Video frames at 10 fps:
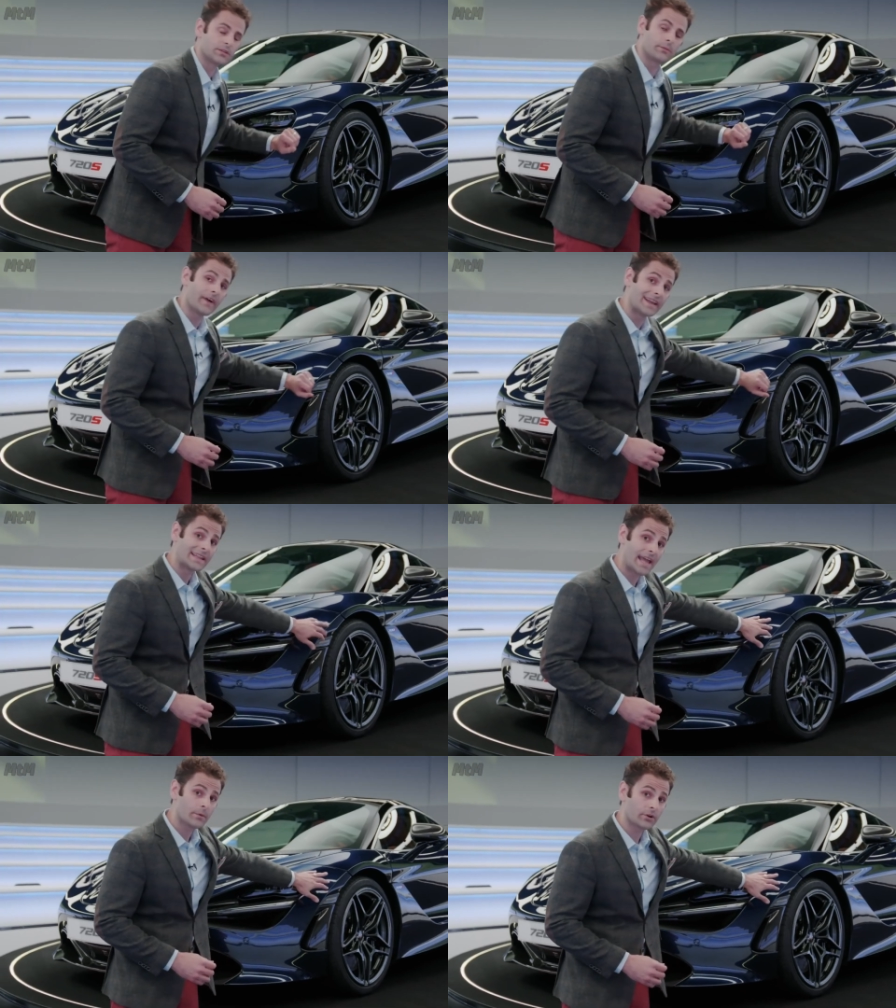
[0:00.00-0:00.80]
to provide
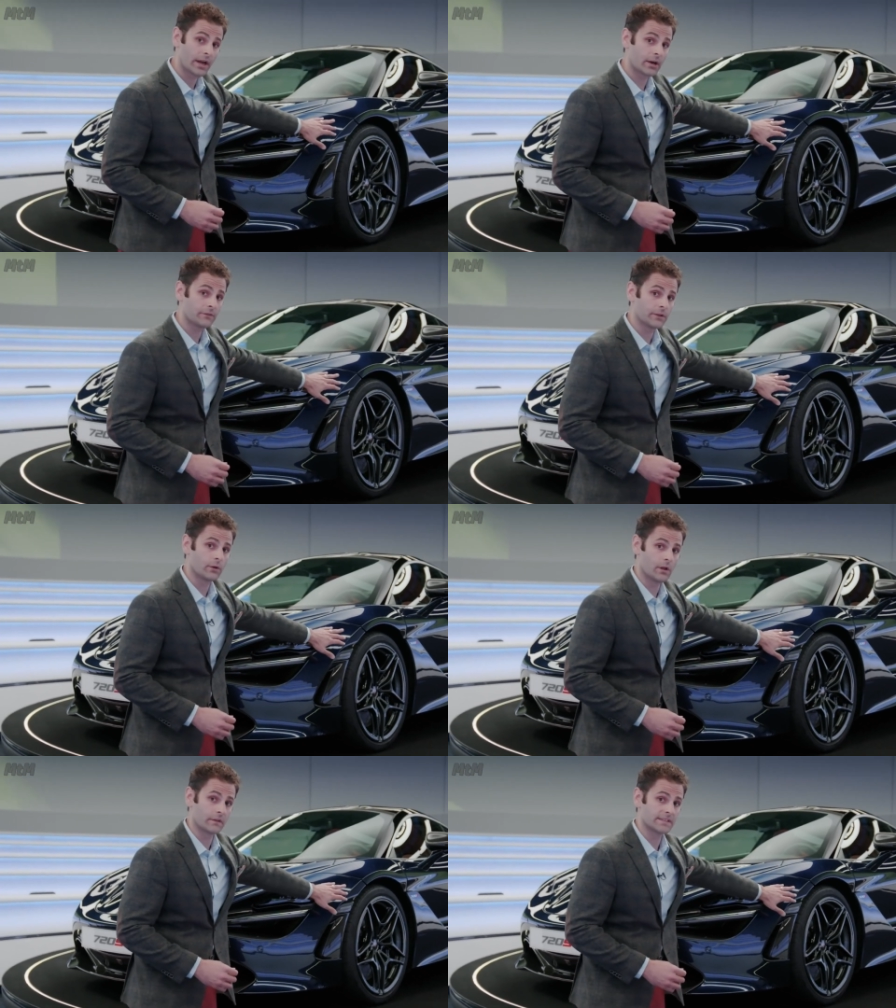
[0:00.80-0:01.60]
laminar
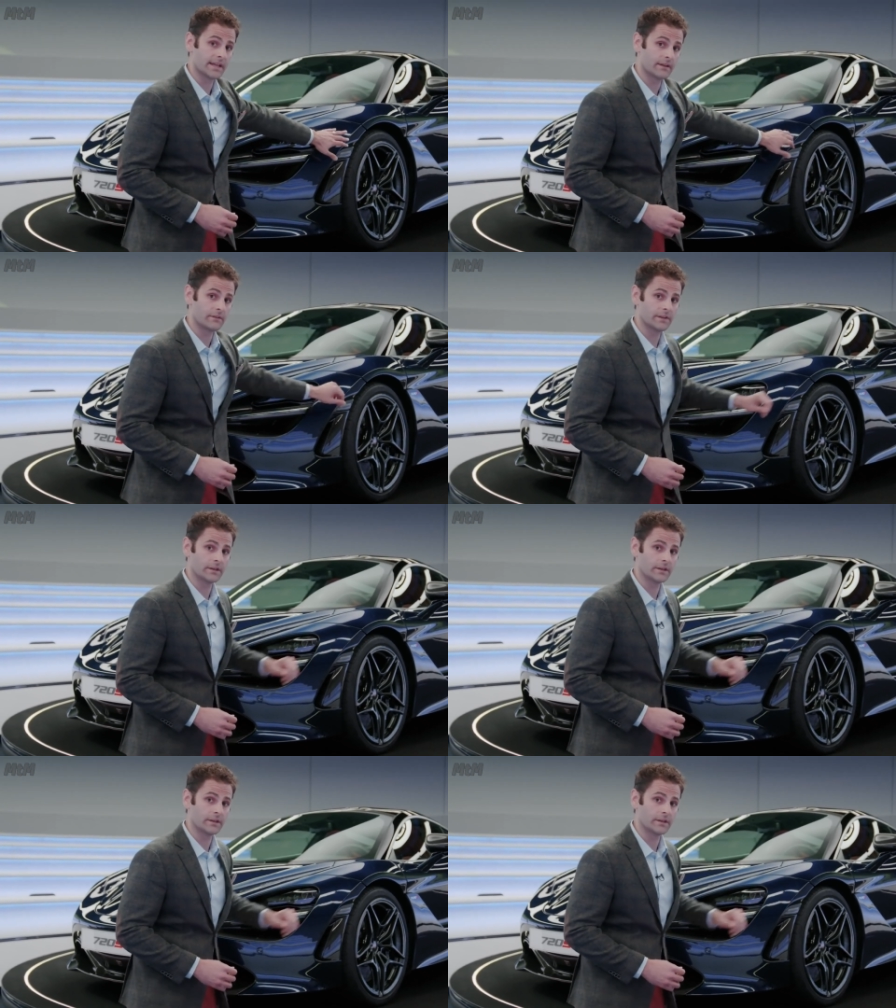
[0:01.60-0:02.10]
airflow along the side of the